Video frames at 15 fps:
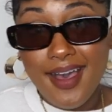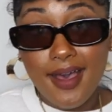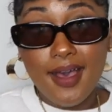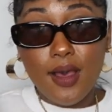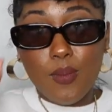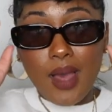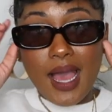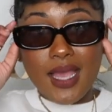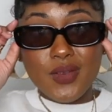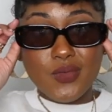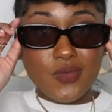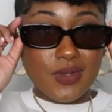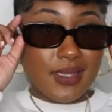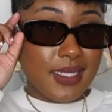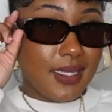um, I
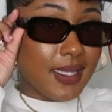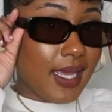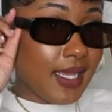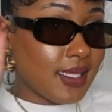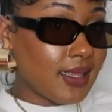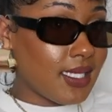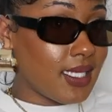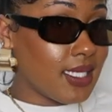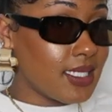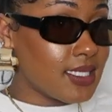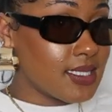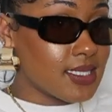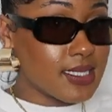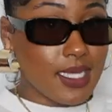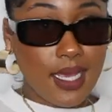really like
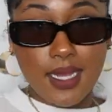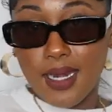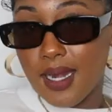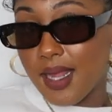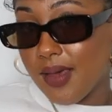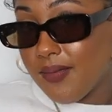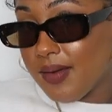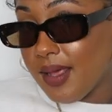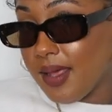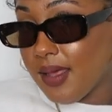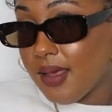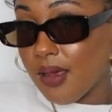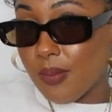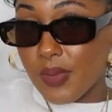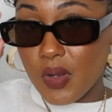these. I love
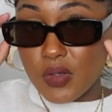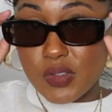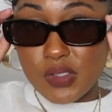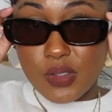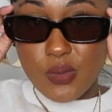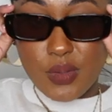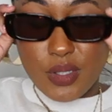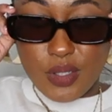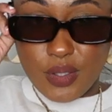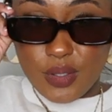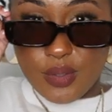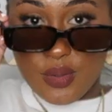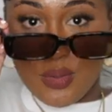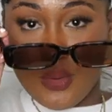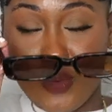them. They're so
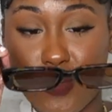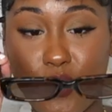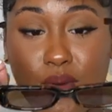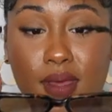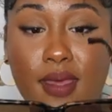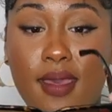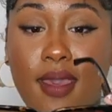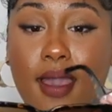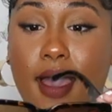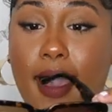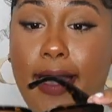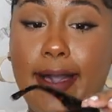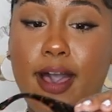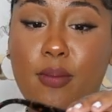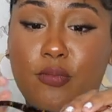cute
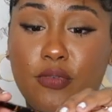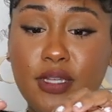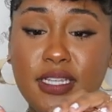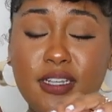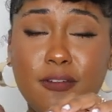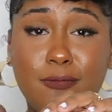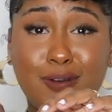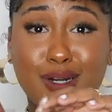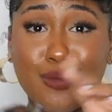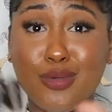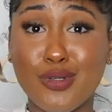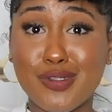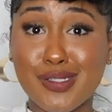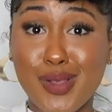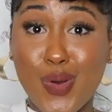um, really
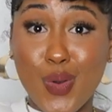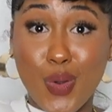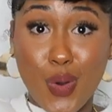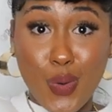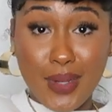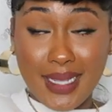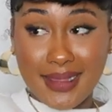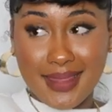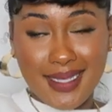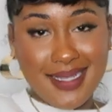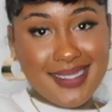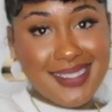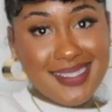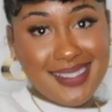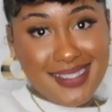affordable so go get
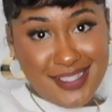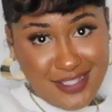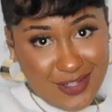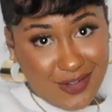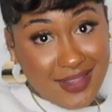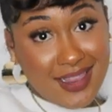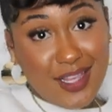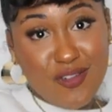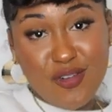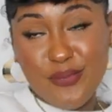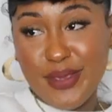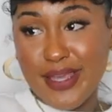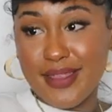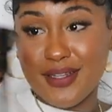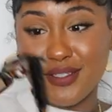this you know the link will
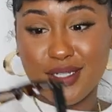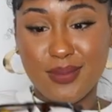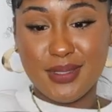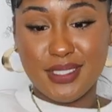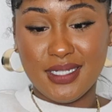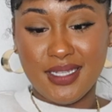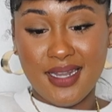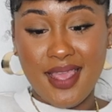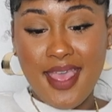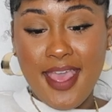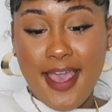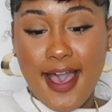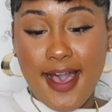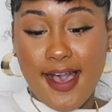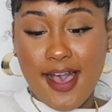be in the description
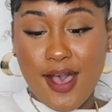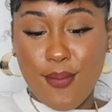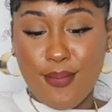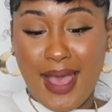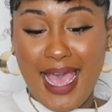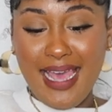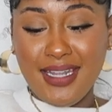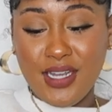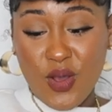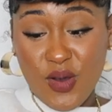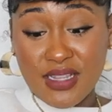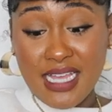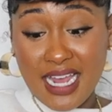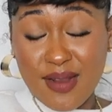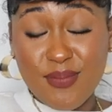um, I
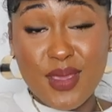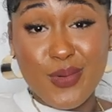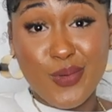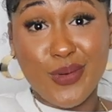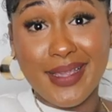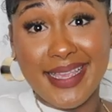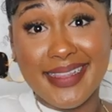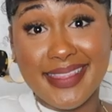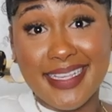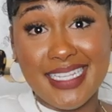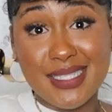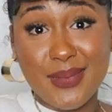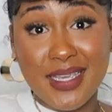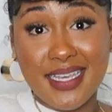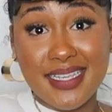know a lot of people will get
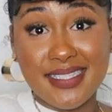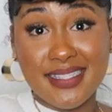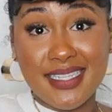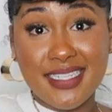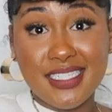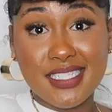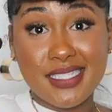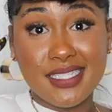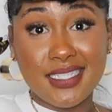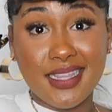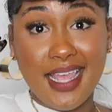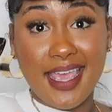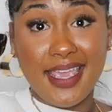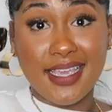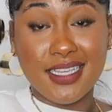these because this
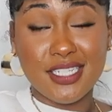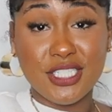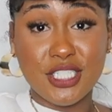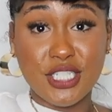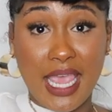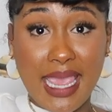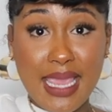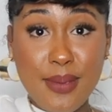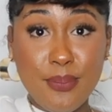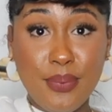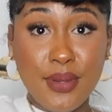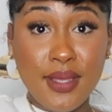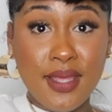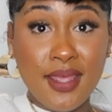like shape